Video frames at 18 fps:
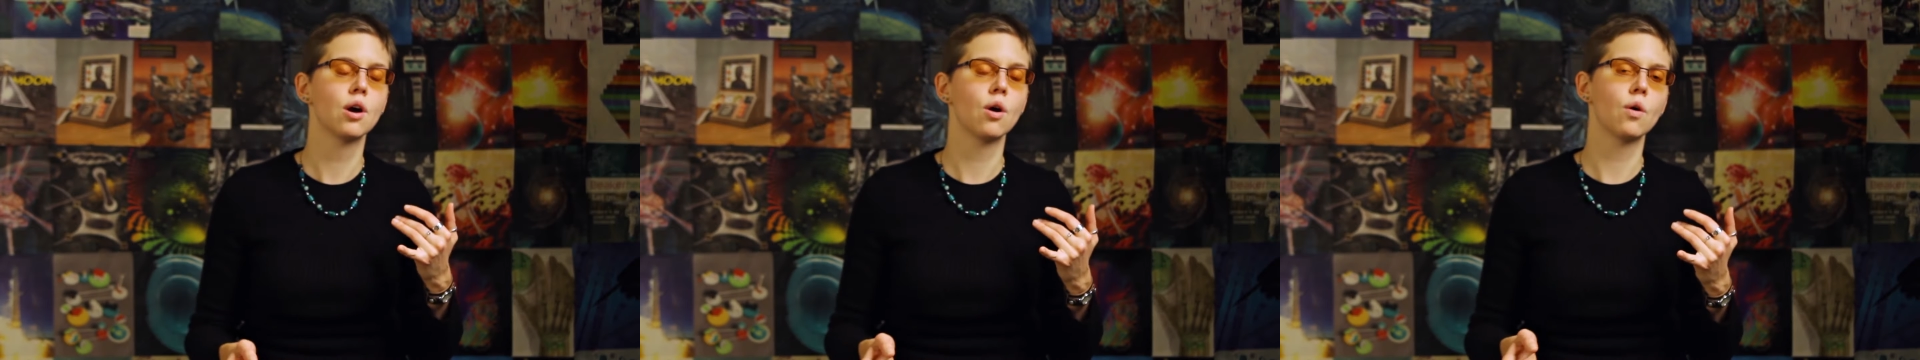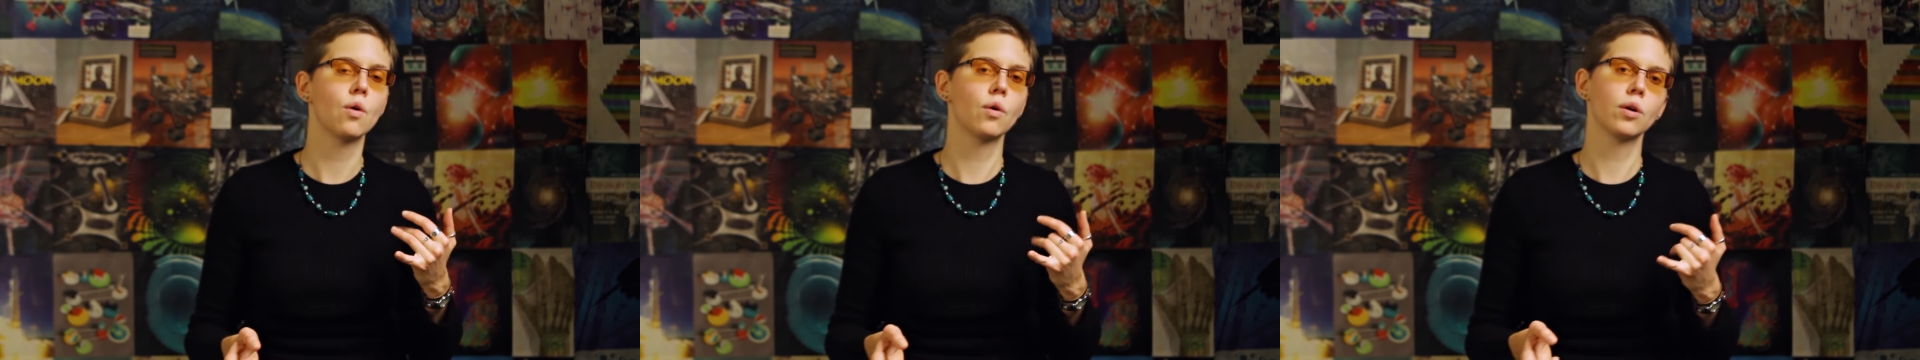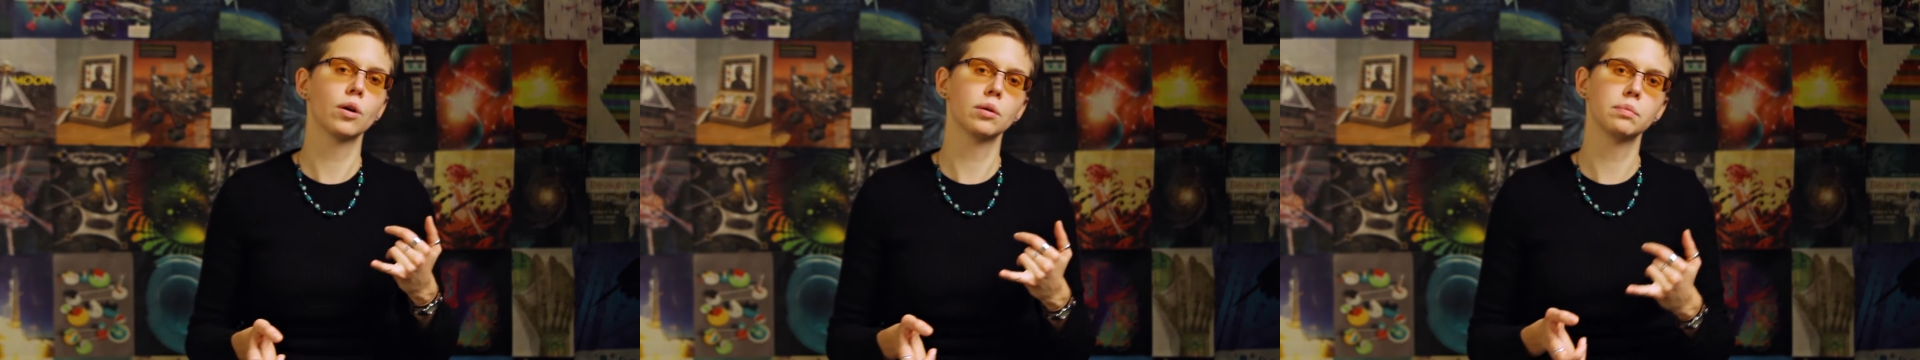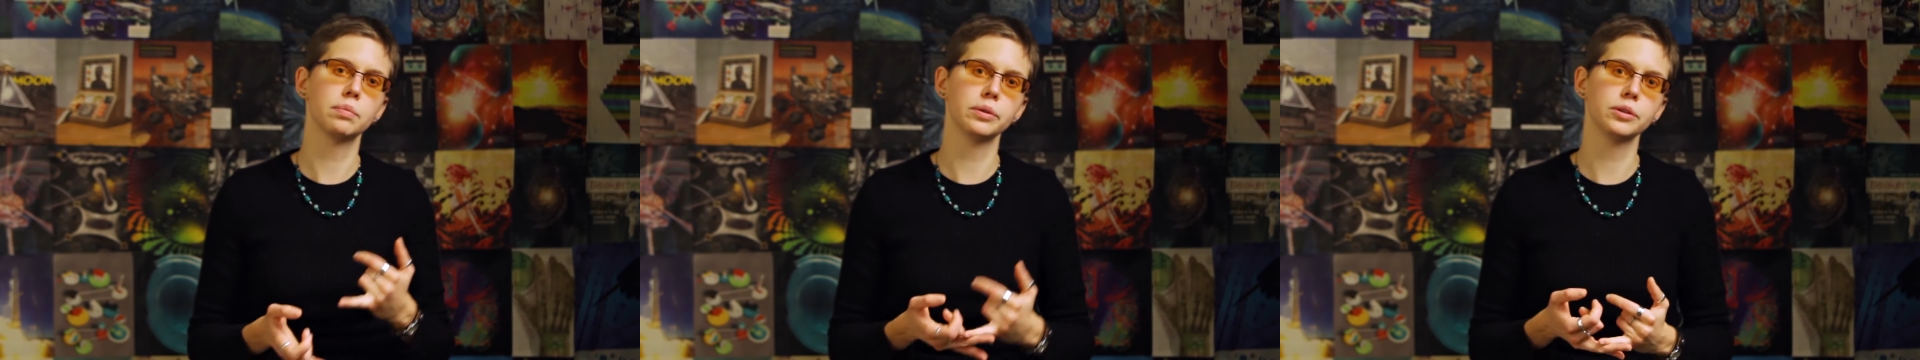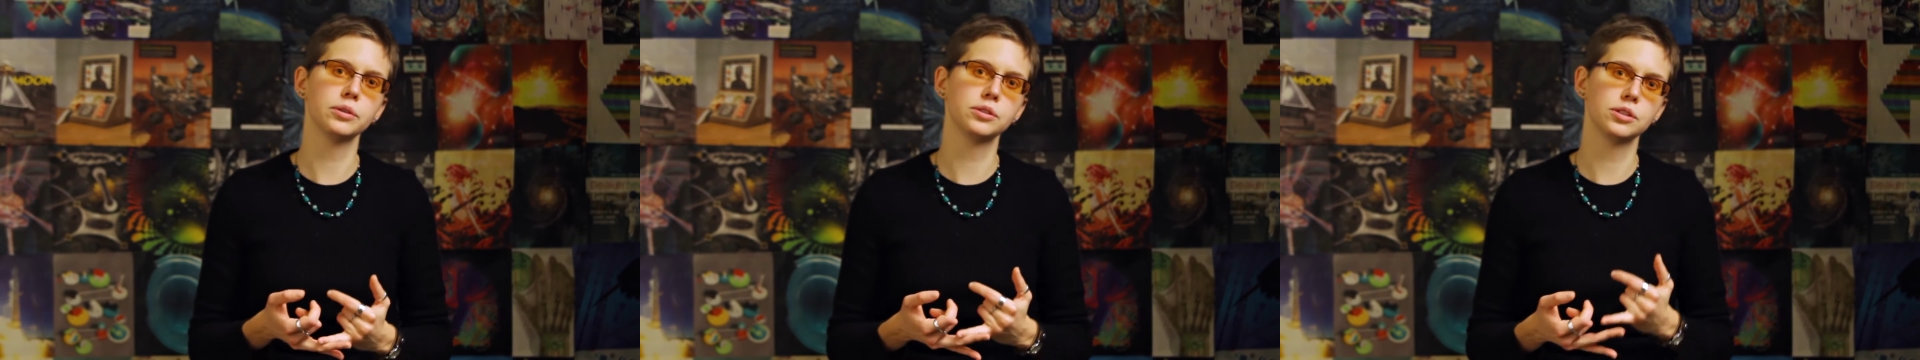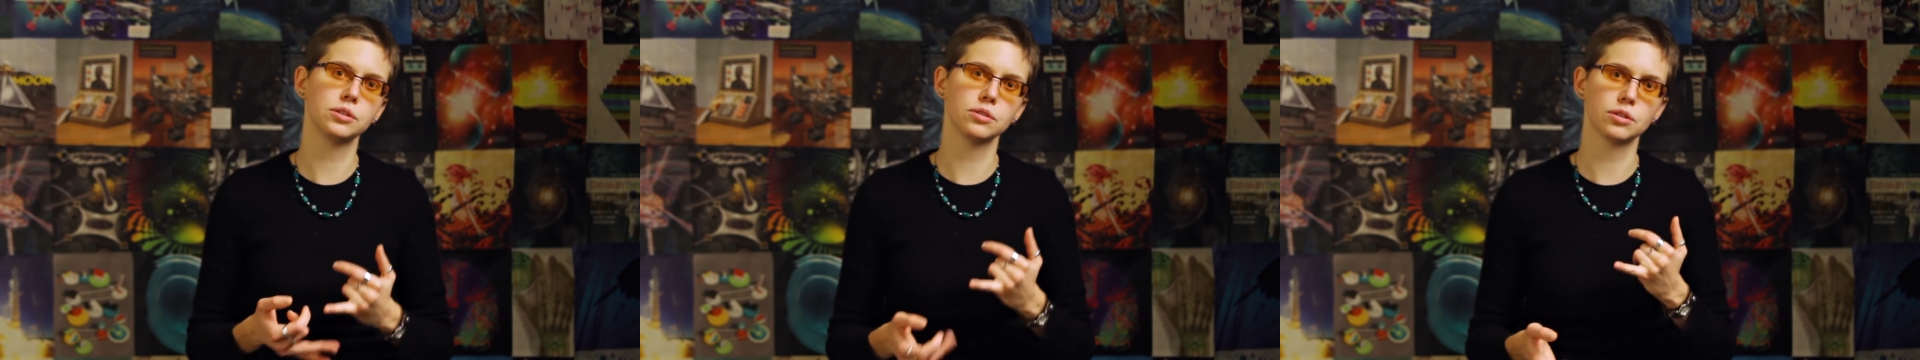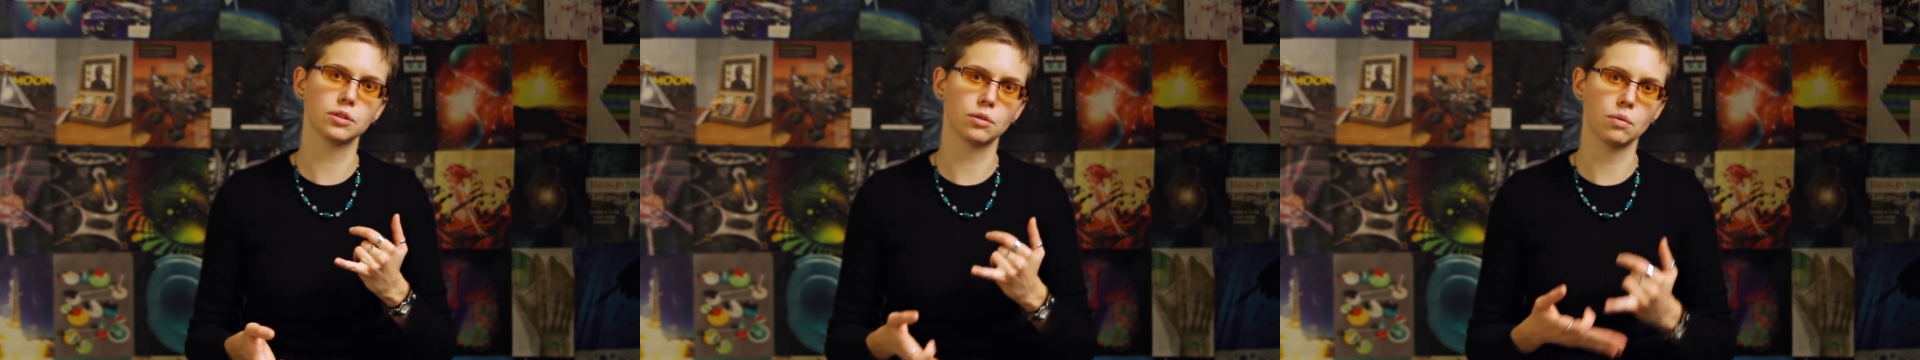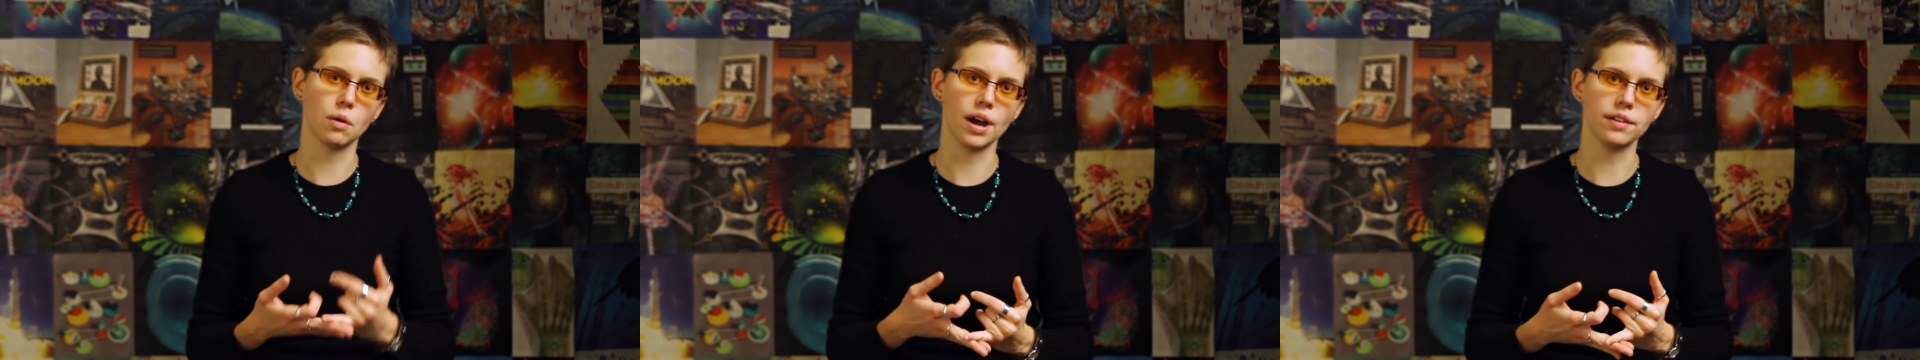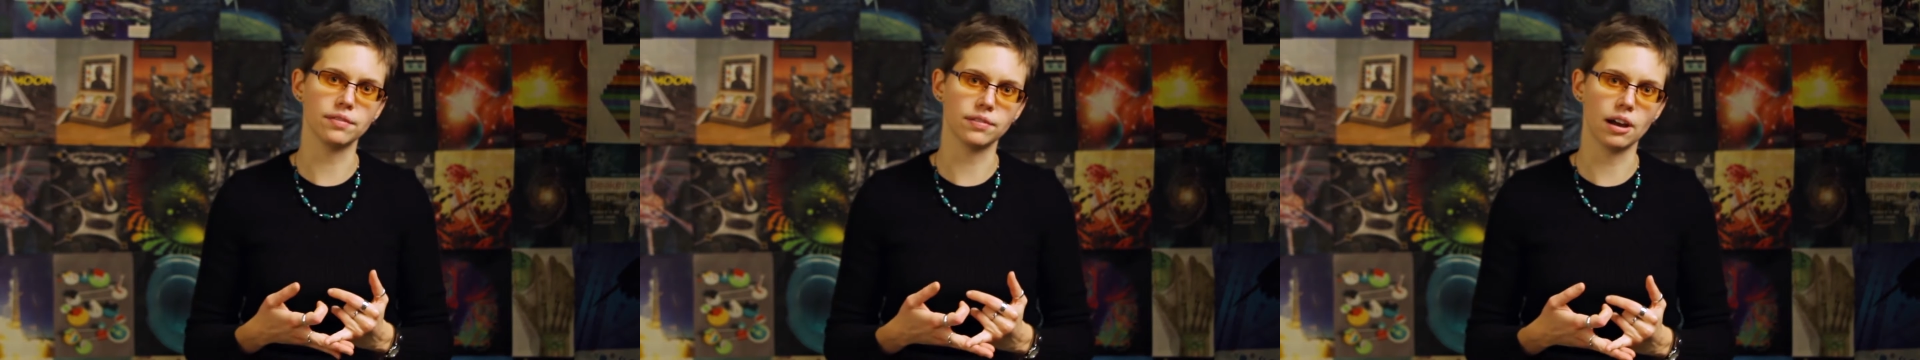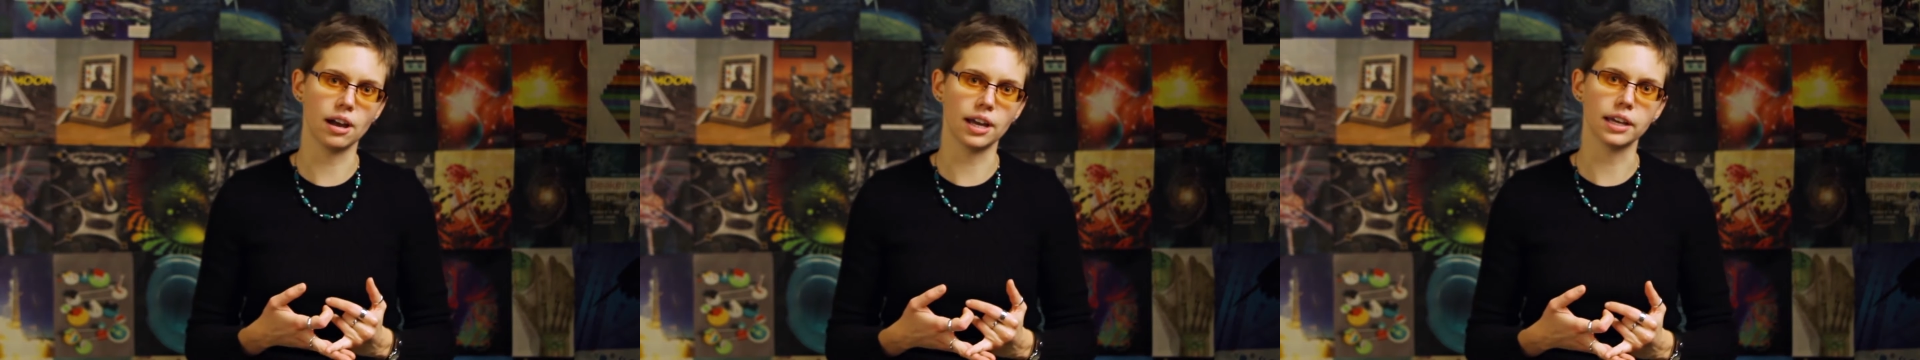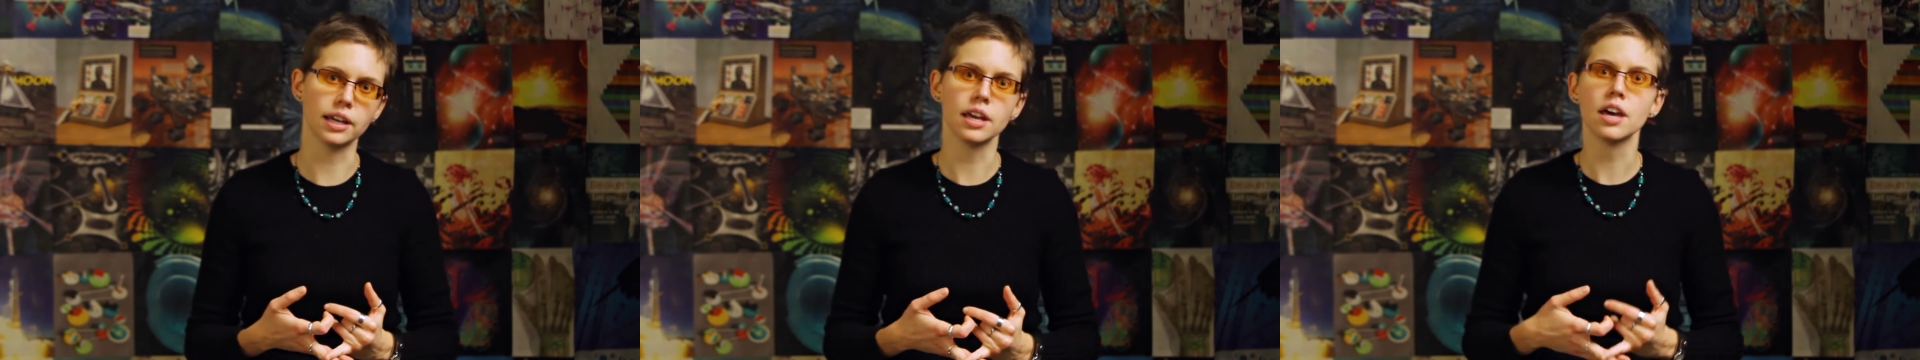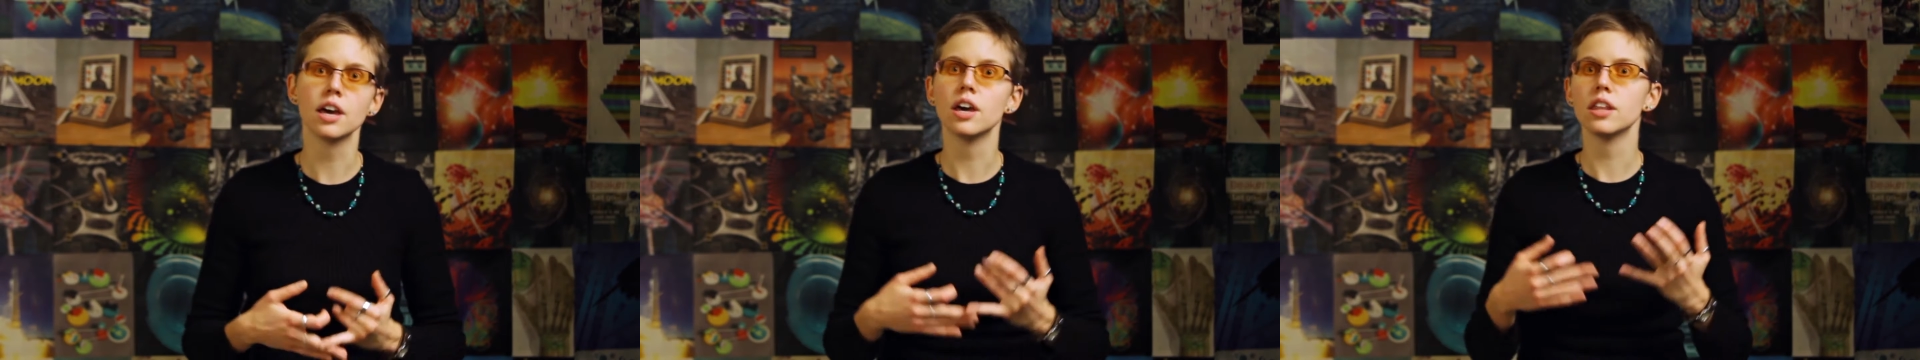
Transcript: or Bluetooth or Wi-Fi.